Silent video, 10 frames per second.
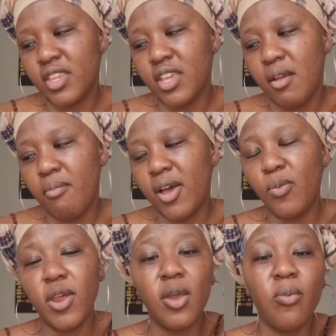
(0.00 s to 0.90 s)
But
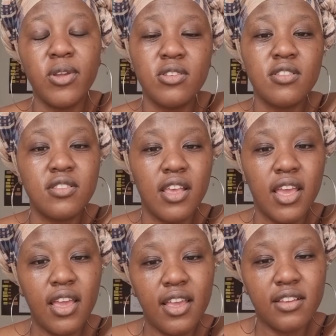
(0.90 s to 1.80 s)
what I want to
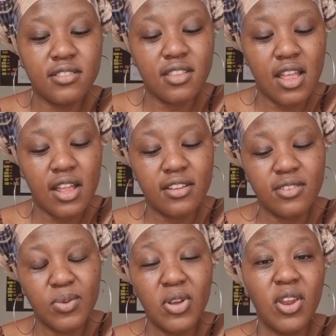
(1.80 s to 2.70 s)
say is that
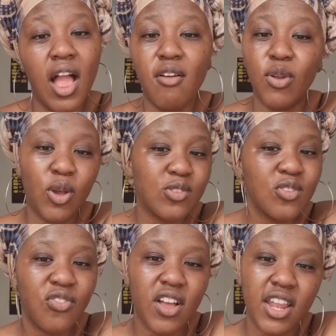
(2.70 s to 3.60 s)
we're going to have lots of
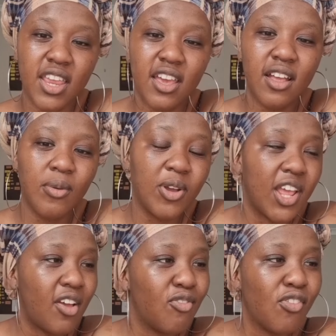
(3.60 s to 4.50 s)
fun here. We're going to
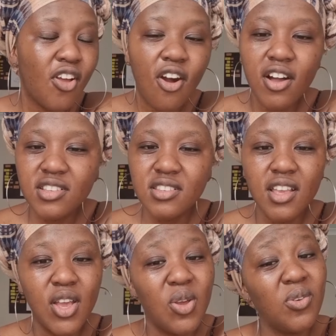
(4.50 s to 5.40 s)
have vlogs.
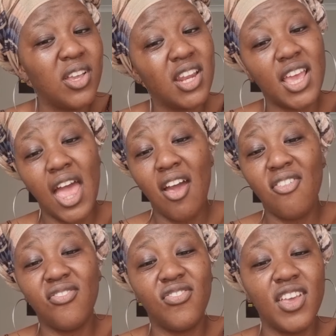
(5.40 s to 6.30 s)
We're going to have
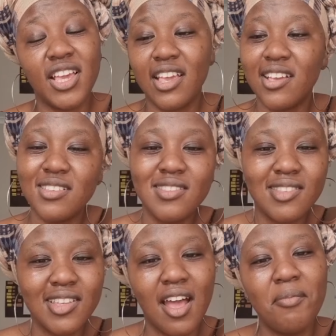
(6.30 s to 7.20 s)
guests
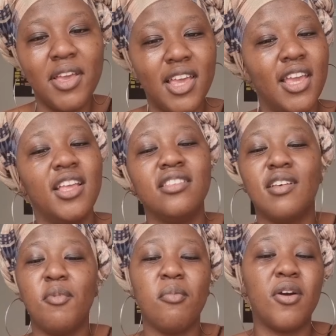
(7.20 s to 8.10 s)
coming in, some
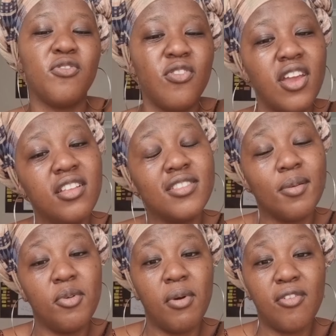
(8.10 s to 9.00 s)
of my friends, some
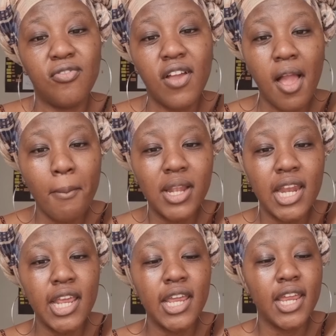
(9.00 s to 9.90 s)
of my
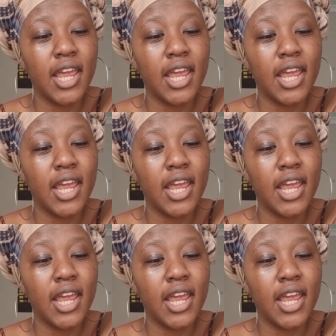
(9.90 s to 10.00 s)
family.